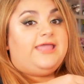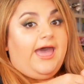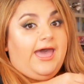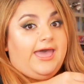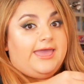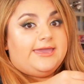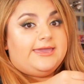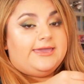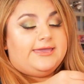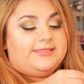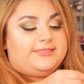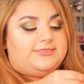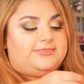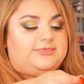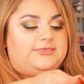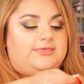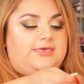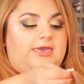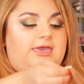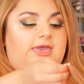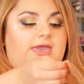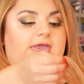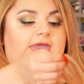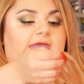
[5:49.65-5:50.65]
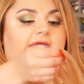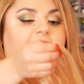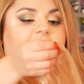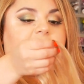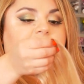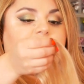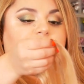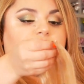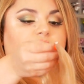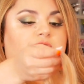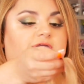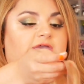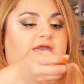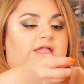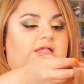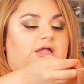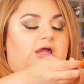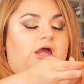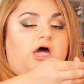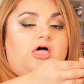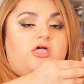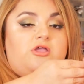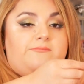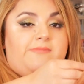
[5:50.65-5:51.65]
You can dye it, and
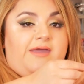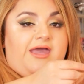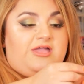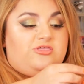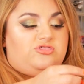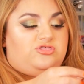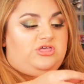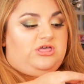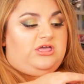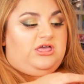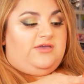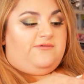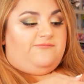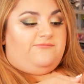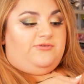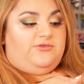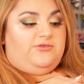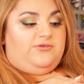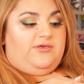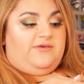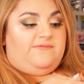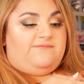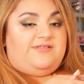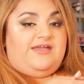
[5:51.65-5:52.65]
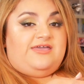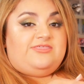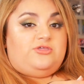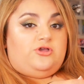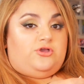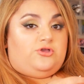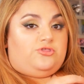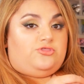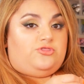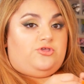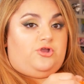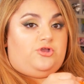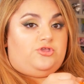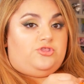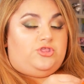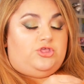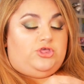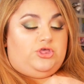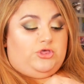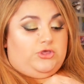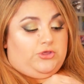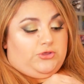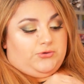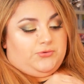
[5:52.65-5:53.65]
you can color match it if that's a
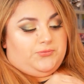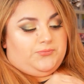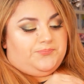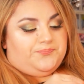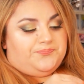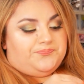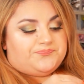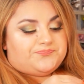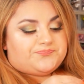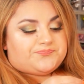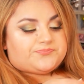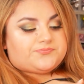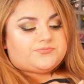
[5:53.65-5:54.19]
concern to you.